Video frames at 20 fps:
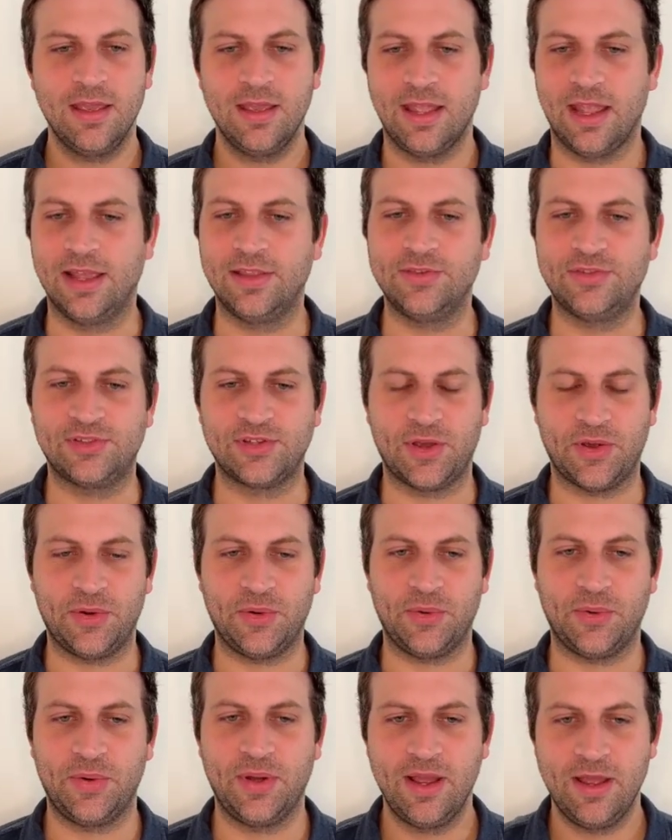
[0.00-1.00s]
And
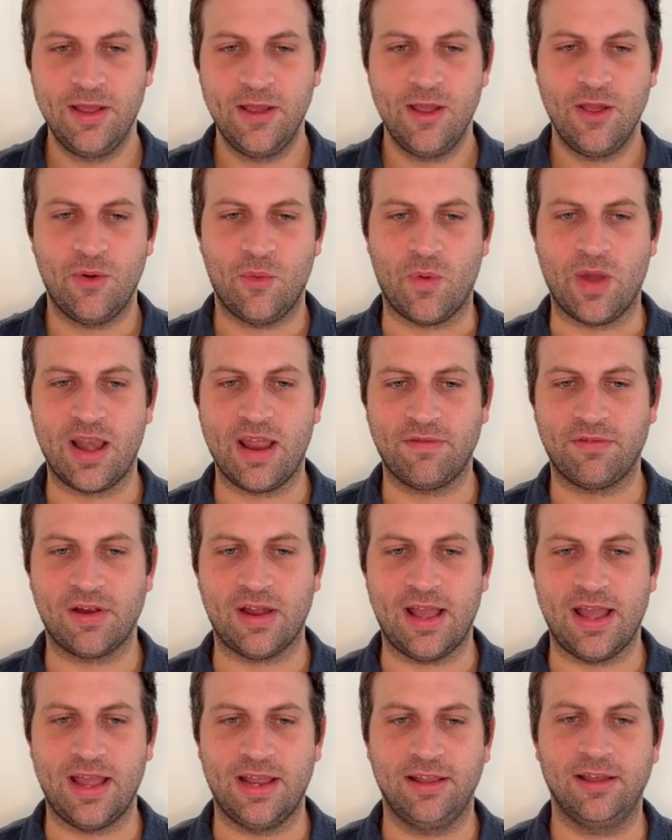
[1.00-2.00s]
so whenever
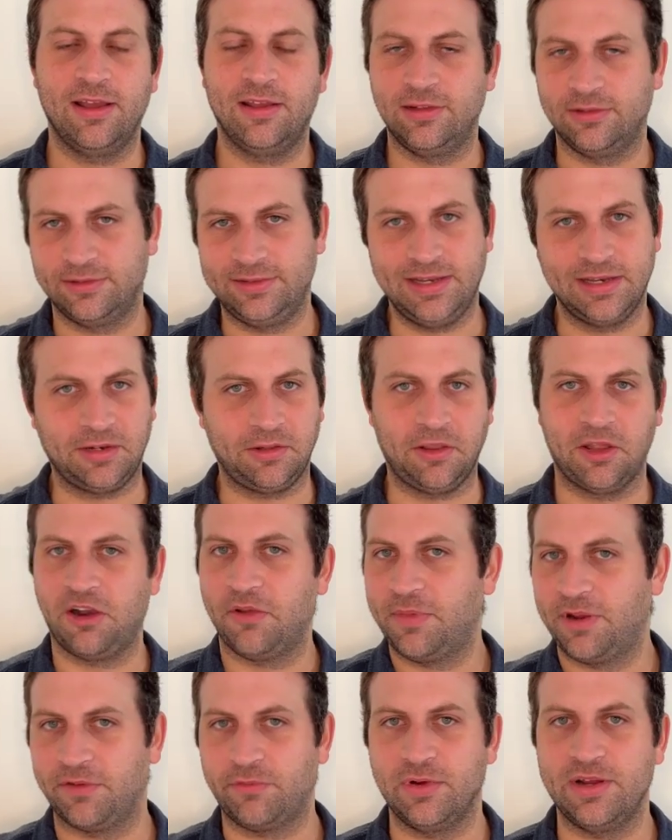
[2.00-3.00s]
I did a
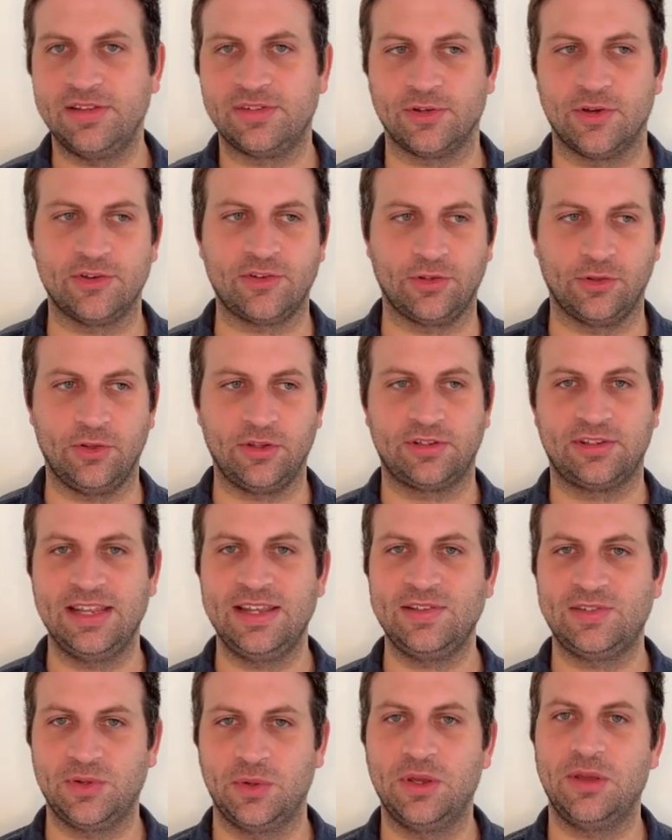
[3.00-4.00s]
little bit of research and looked
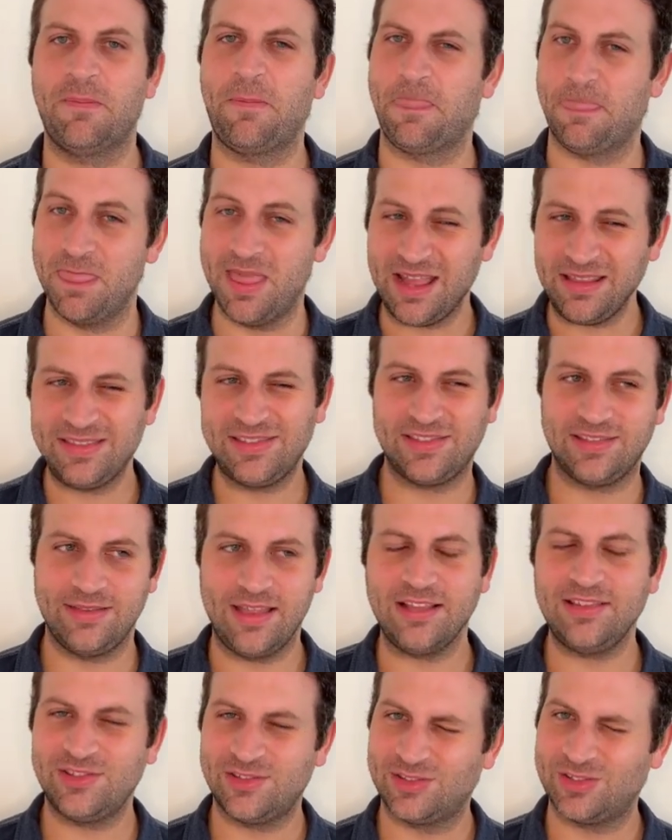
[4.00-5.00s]
into it,
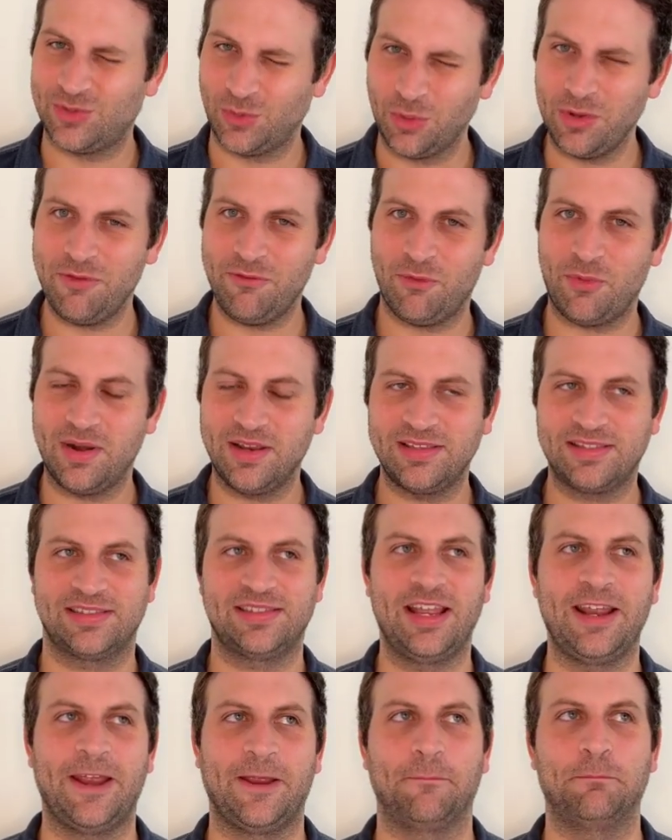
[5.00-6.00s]
that's sort of what it's
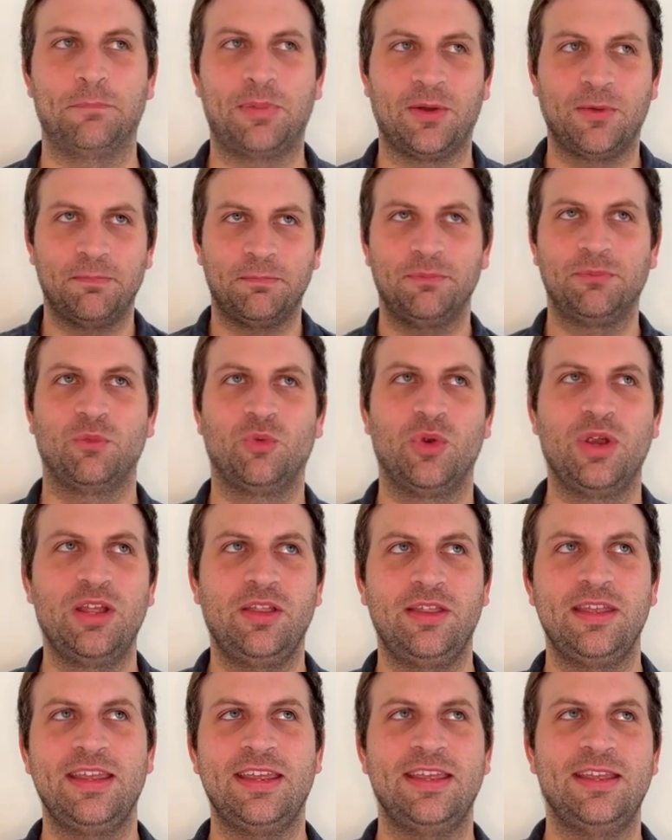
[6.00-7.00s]
saying. But
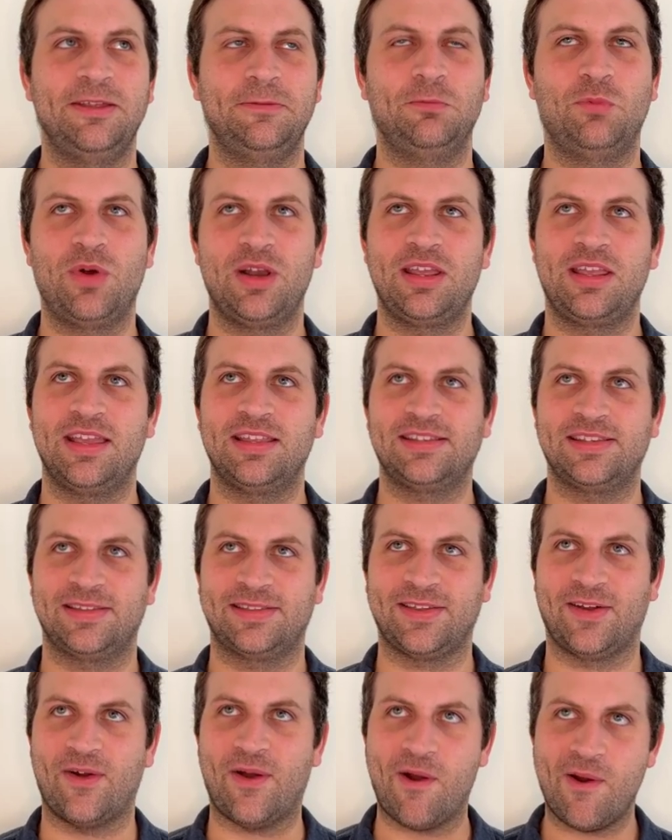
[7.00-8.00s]
really what it gets
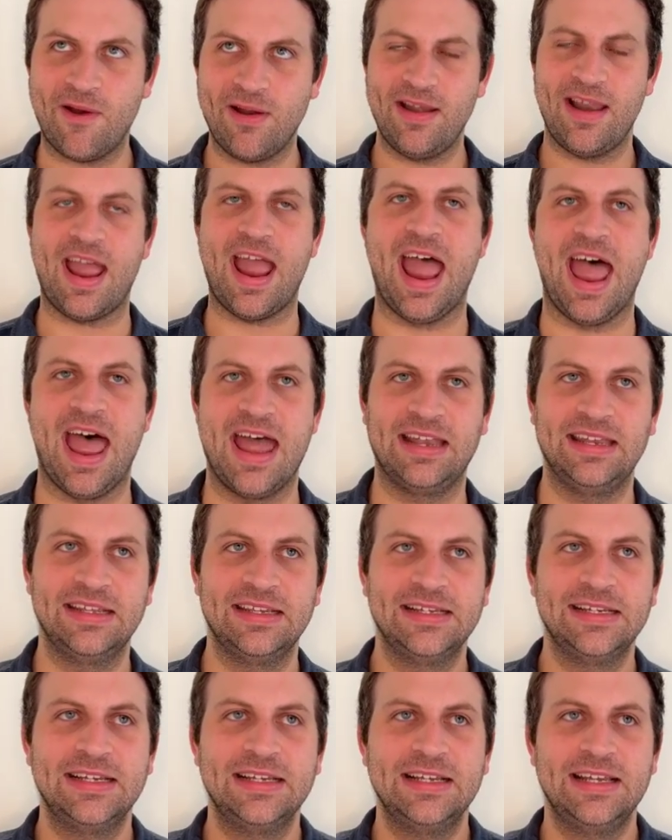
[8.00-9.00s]
at the heart at
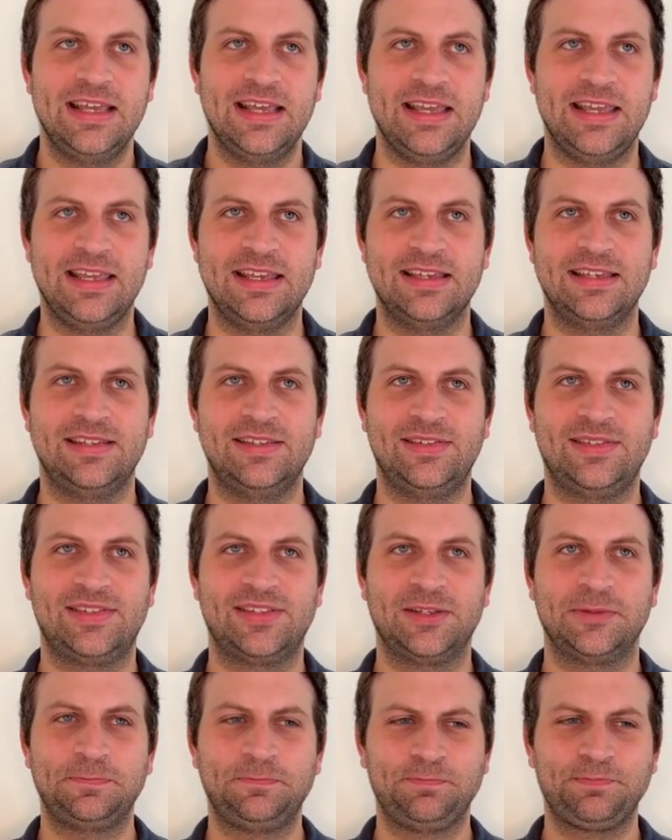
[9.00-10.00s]

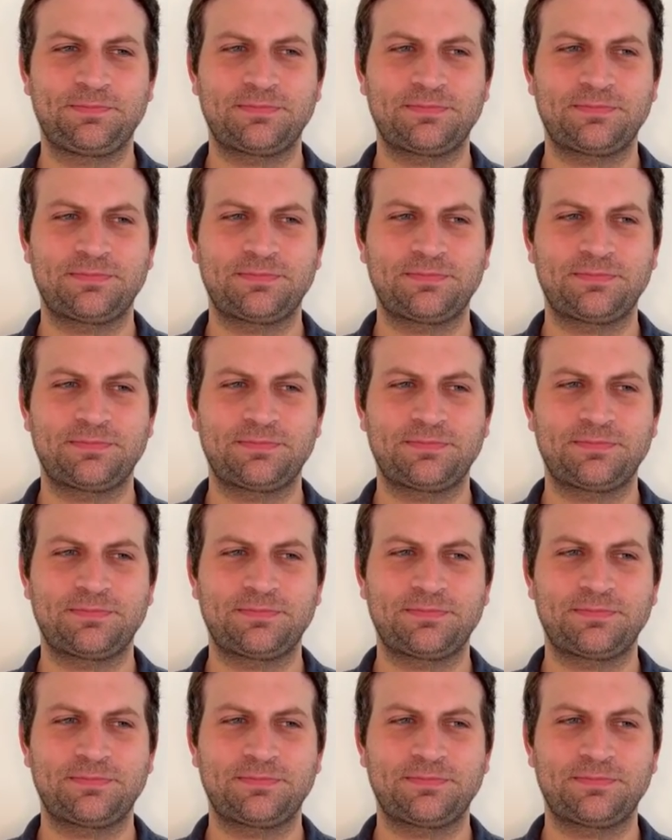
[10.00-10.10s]
is